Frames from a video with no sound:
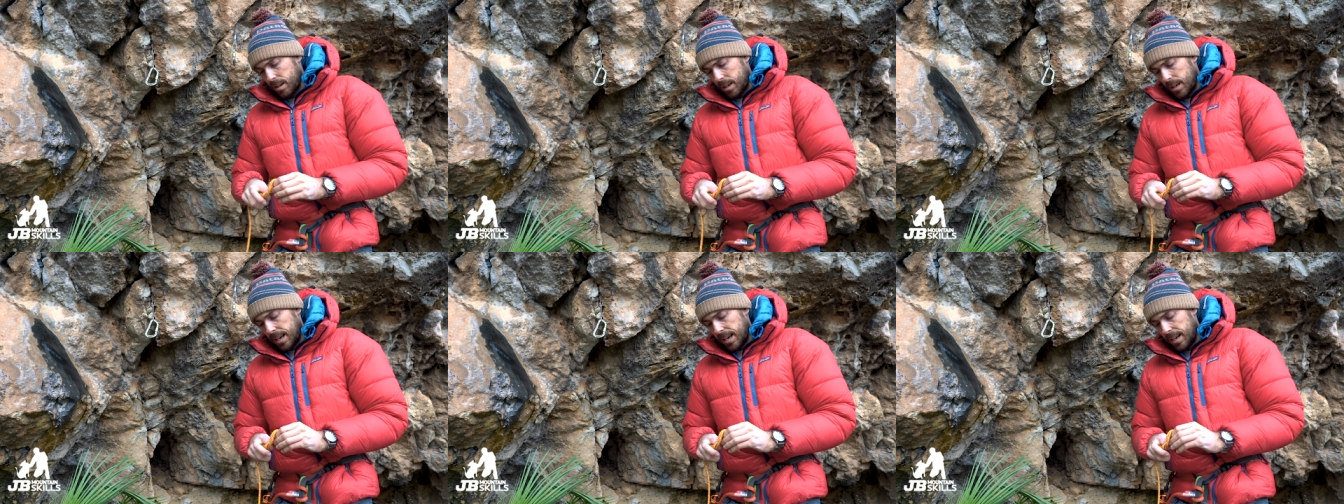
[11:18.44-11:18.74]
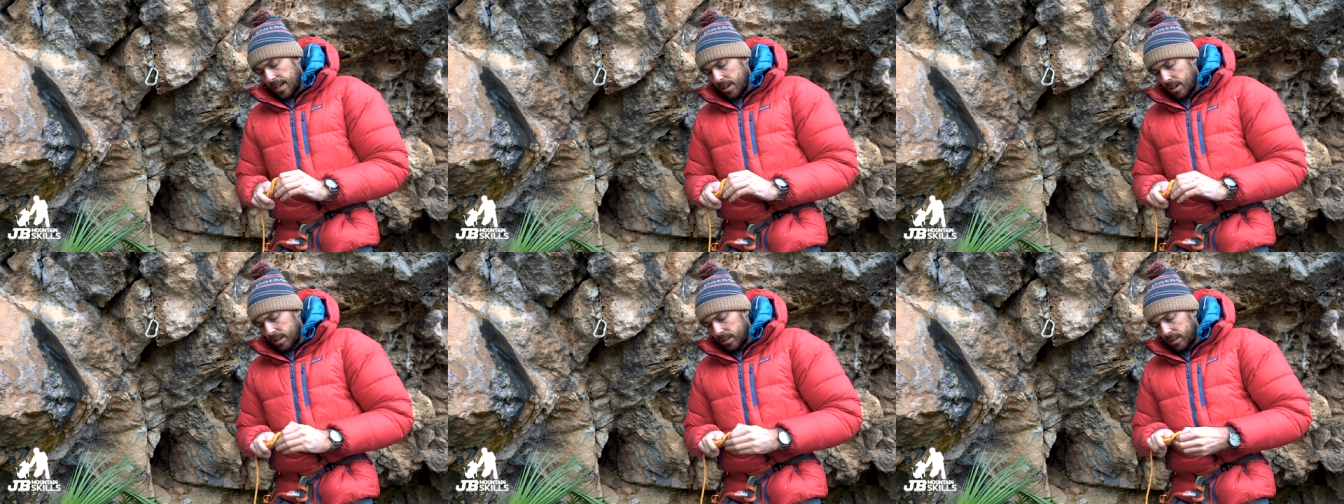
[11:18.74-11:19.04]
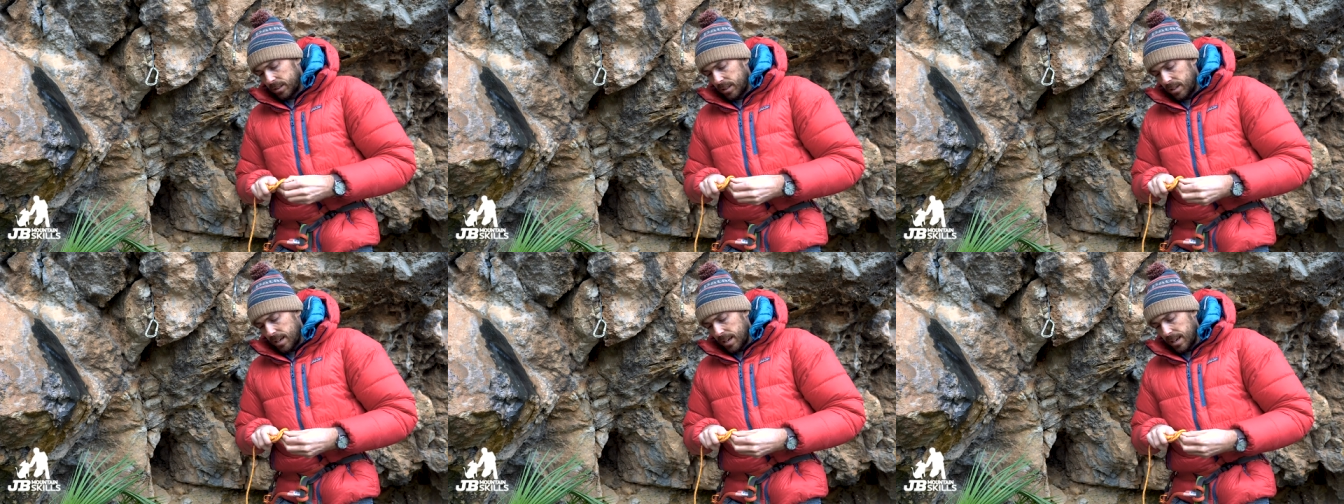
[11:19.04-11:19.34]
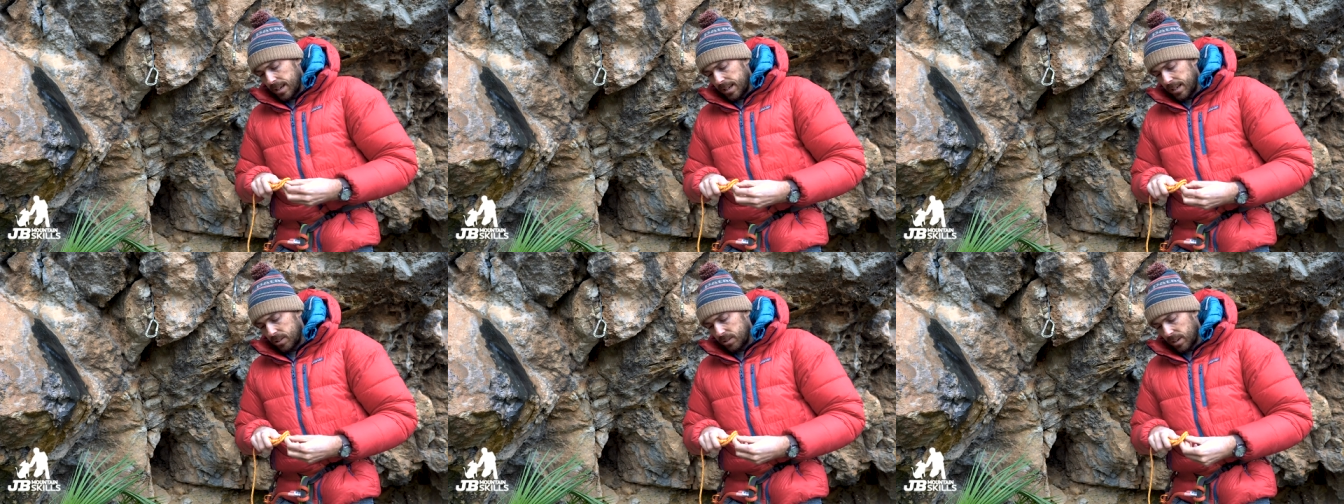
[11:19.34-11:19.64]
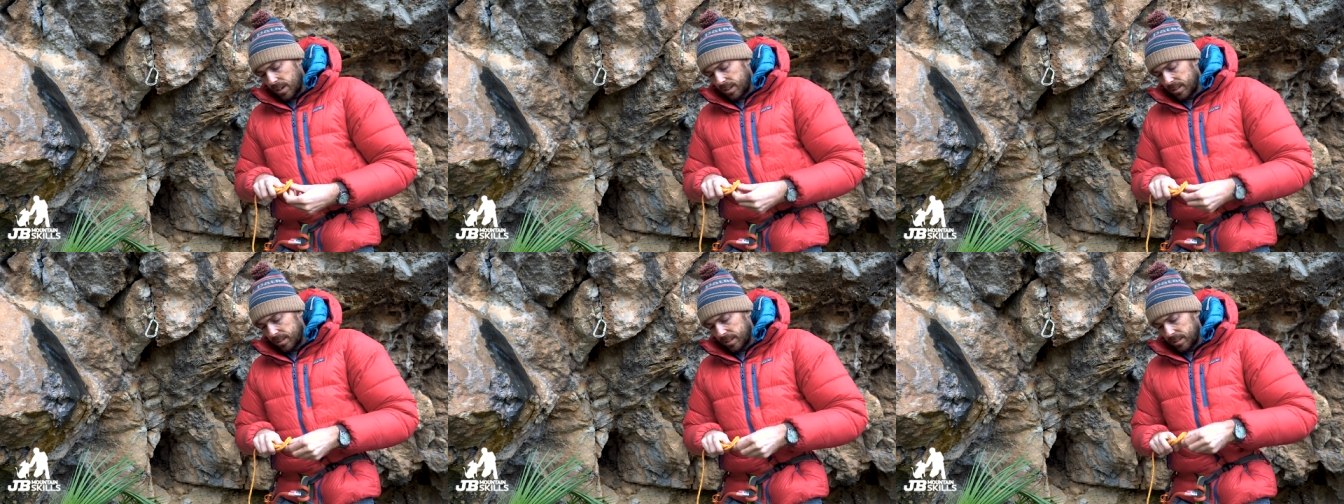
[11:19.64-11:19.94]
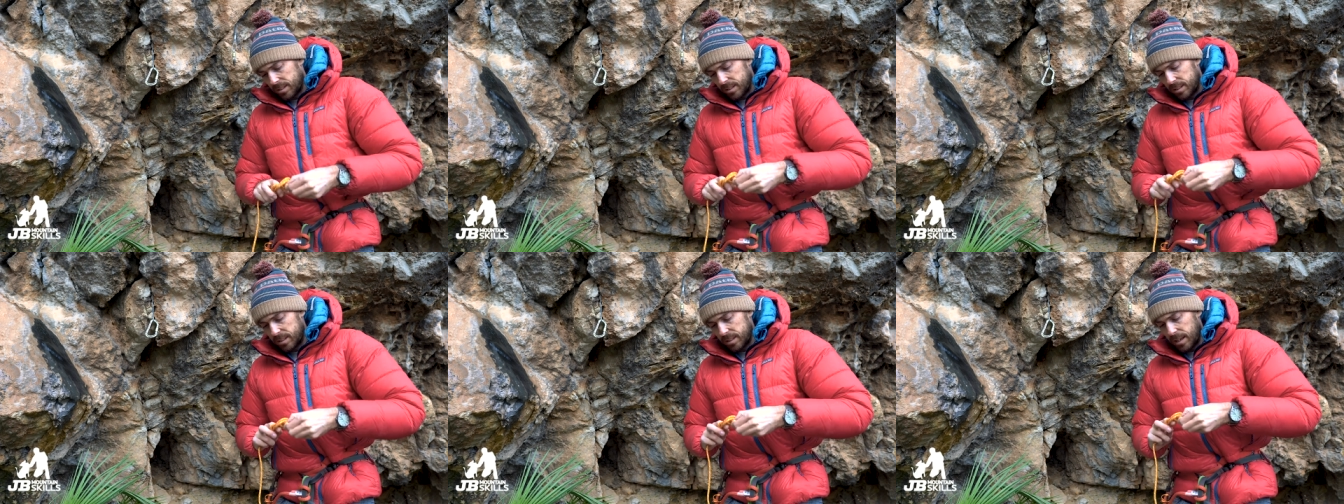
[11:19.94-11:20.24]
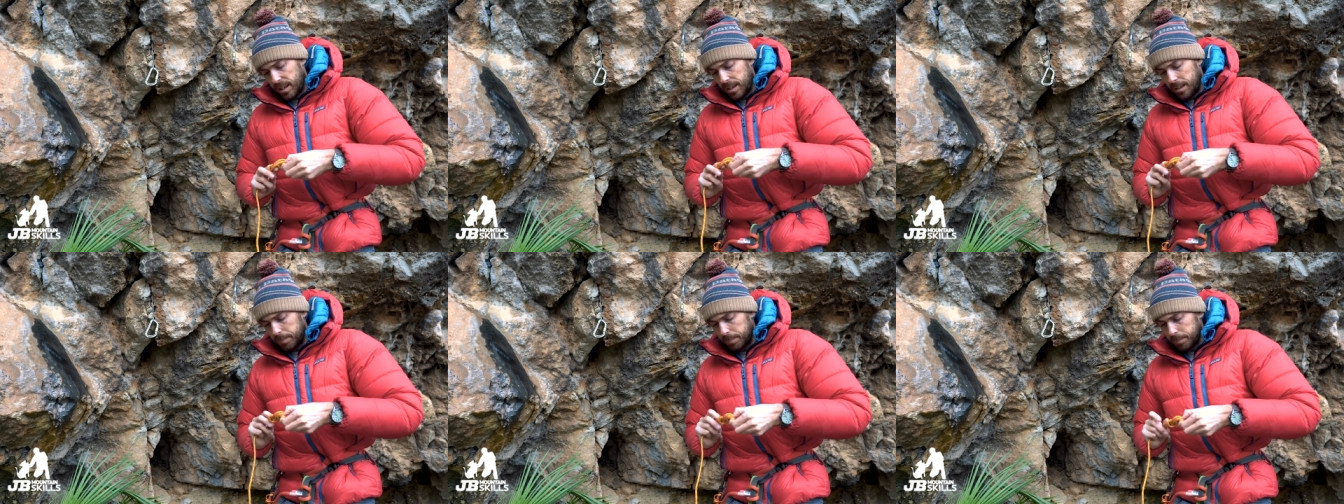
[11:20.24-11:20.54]
Get it nice and neatly dressed, as I
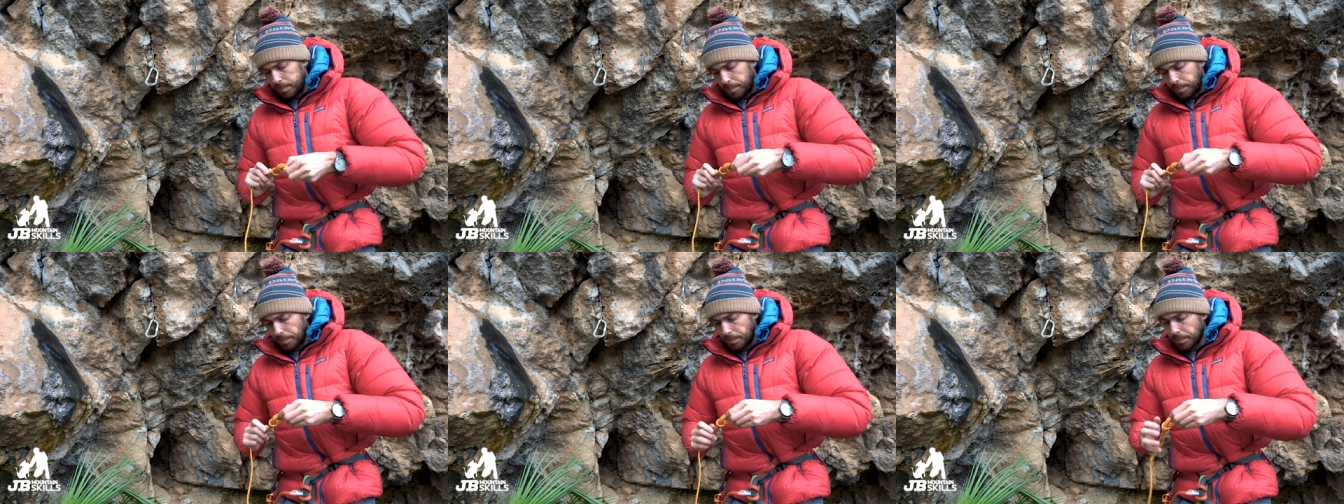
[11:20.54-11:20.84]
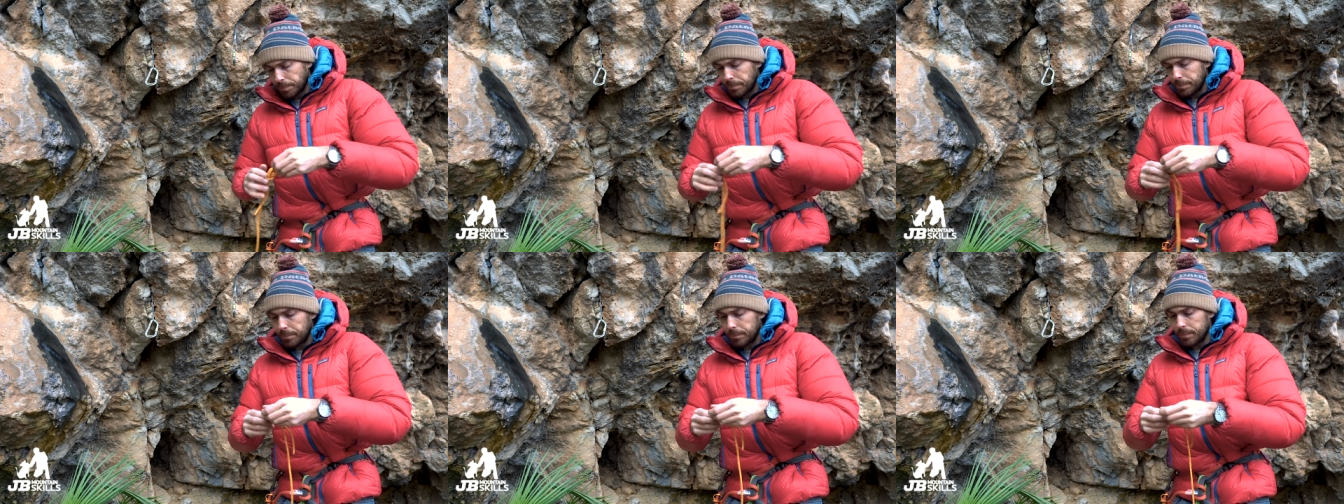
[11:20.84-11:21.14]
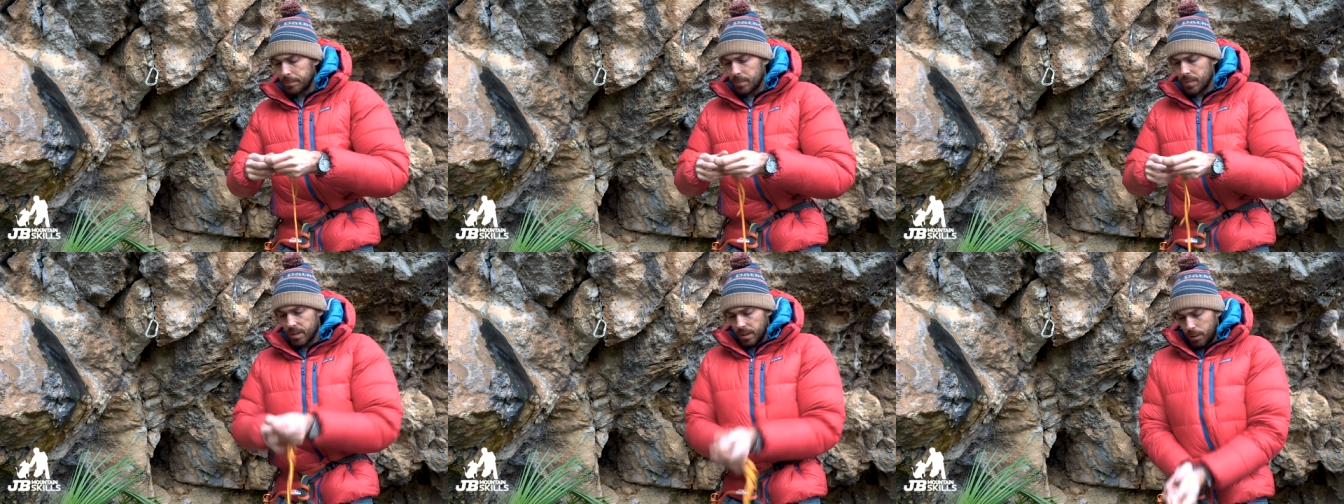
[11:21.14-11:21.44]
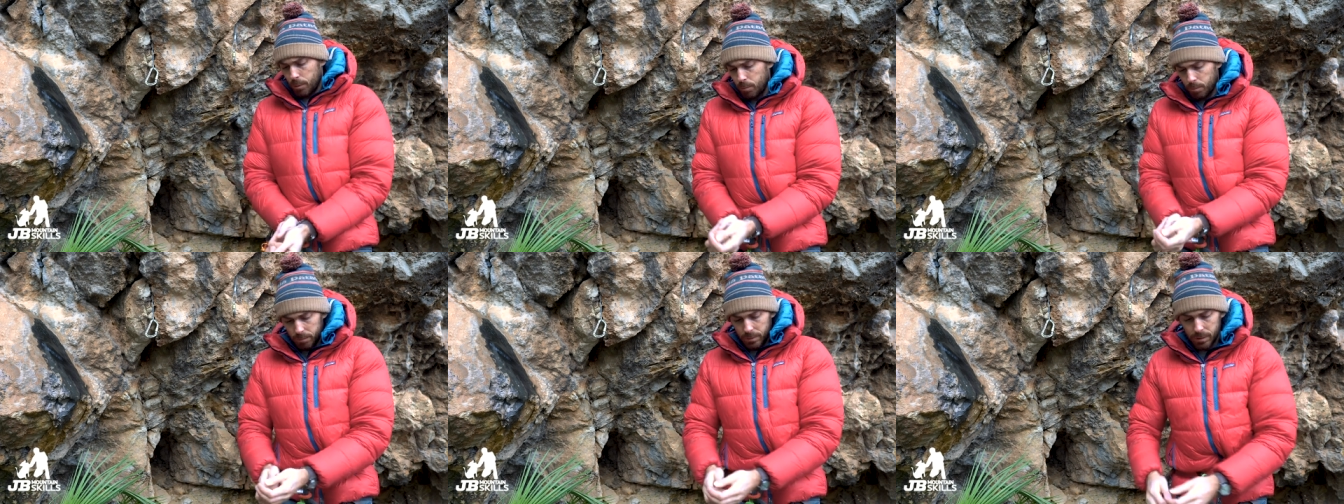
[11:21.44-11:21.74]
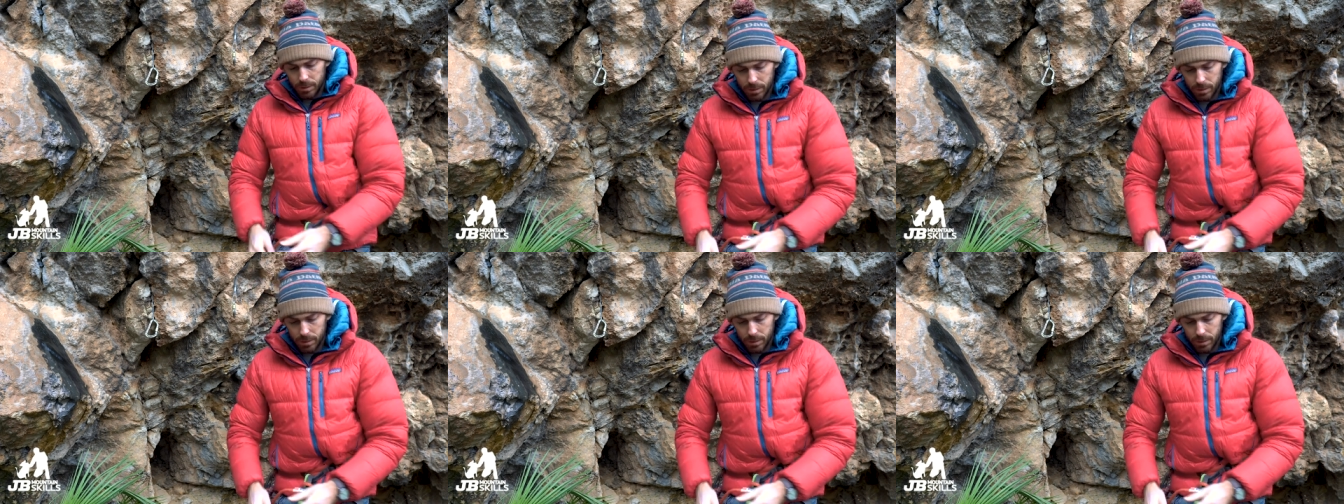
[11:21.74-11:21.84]
say. Ooh.